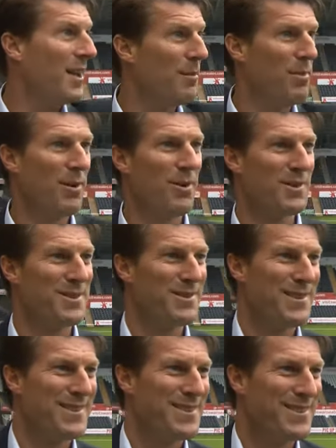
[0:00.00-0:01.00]
balls
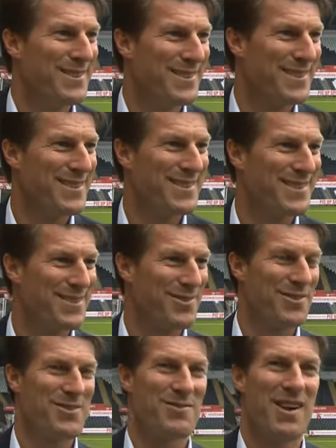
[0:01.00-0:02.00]
to
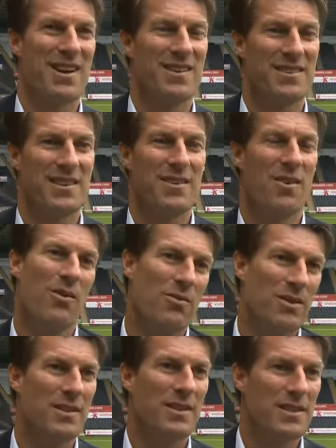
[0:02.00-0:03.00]
the strikers, and no,
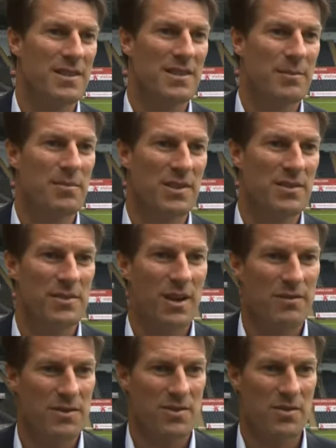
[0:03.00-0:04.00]
but you
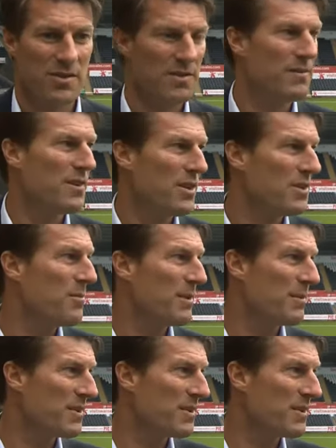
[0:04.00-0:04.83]
have a certain philosophy.